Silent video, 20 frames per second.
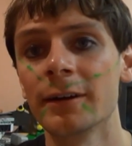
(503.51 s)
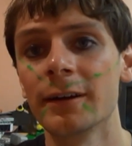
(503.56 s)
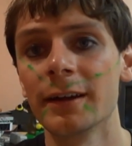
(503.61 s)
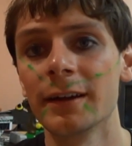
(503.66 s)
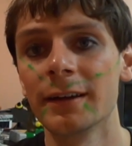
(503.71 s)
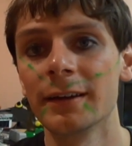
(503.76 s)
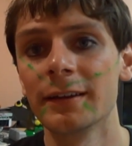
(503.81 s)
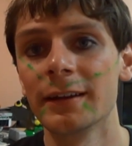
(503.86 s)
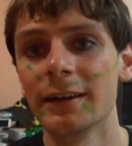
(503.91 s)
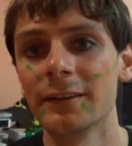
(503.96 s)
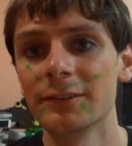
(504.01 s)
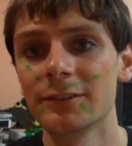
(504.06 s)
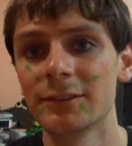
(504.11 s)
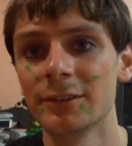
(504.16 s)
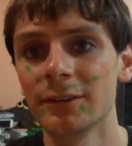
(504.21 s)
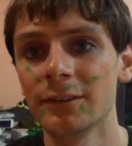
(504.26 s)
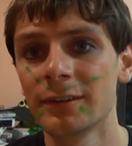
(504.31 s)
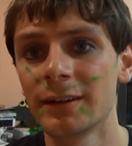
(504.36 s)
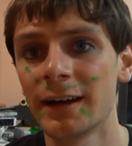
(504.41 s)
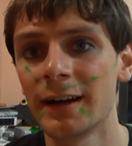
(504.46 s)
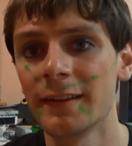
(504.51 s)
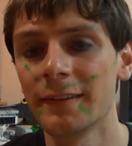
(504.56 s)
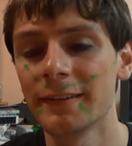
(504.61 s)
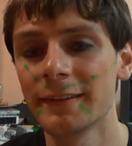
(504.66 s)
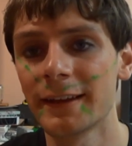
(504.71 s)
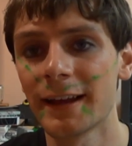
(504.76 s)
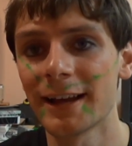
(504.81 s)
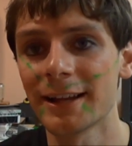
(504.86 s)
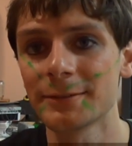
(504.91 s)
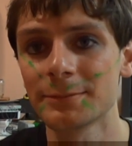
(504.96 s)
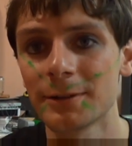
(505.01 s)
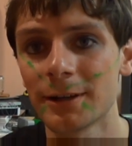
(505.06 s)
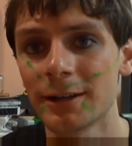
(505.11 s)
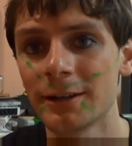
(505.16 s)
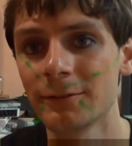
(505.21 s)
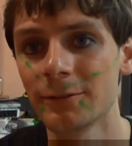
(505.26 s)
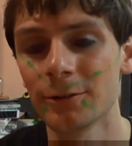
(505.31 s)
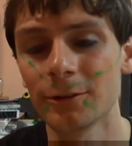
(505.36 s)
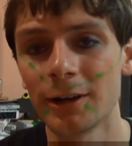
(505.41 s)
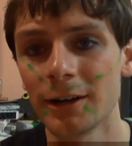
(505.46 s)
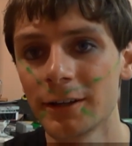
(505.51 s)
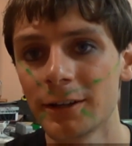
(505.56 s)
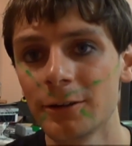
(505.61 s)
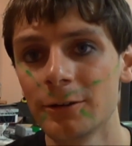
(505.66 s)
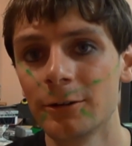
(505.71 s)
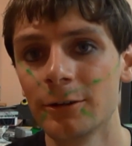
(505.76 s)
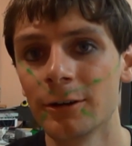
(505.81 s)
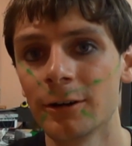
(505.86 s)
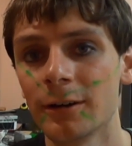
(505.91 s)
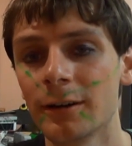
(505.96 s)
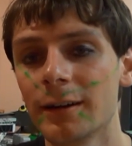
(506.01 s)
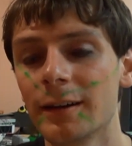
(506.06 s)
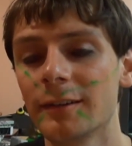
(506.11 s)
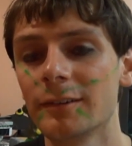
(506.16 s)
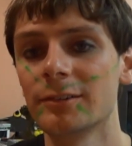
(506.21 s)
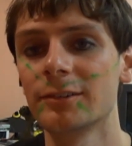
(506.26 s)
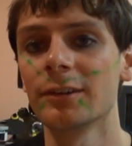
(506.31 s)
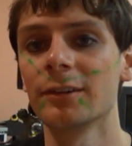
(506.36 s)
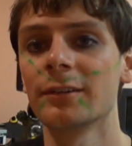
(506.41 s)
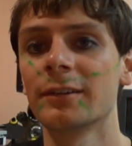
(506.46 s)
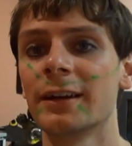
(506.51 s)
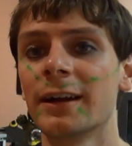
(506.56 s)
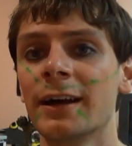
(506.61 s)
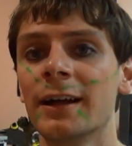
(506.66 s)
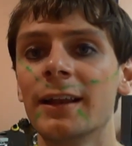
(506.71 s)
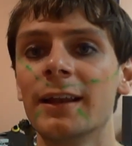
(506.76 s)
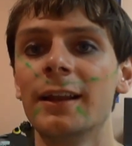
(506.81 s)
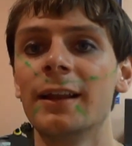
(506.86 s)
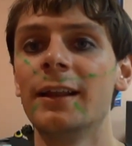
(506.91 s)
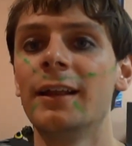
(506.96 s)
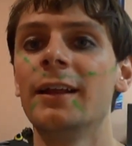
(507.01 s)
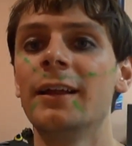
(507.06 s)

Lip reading: and I've still got the cast party for Rocky Horror, and I've still got